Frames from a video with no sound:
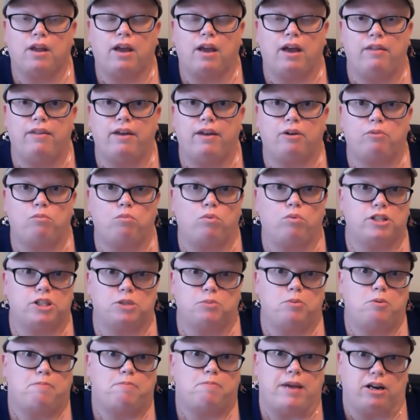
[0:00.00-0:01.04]
And then once
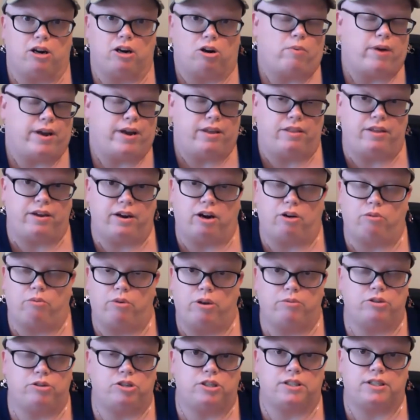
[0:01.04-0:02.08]
we made our way there,
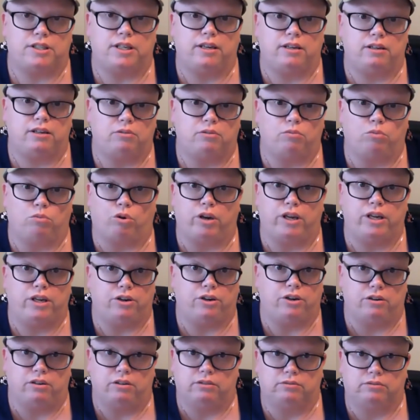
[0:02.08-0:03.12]
we would just hit, we're
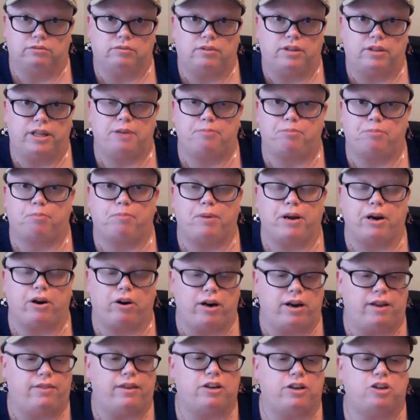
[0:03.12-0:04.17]
here. They'd prepare
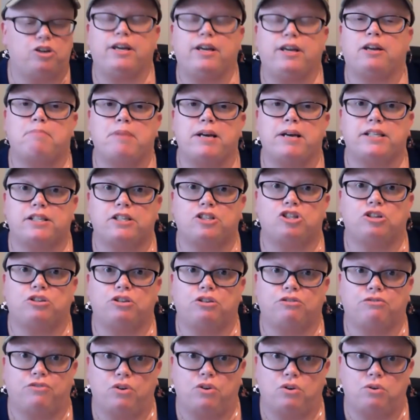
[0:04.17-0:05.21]
it. And then you'd get a message on
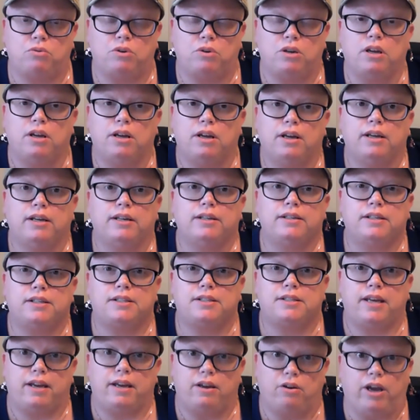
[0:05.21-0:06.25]
your phone to
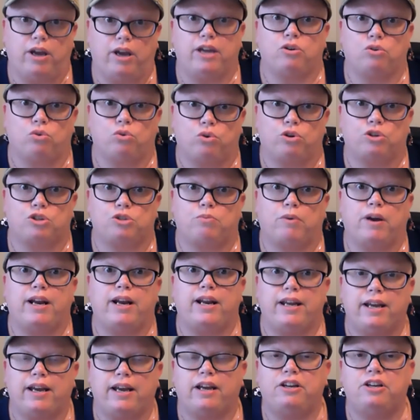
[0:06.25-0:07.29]
say, okay, your order's ready.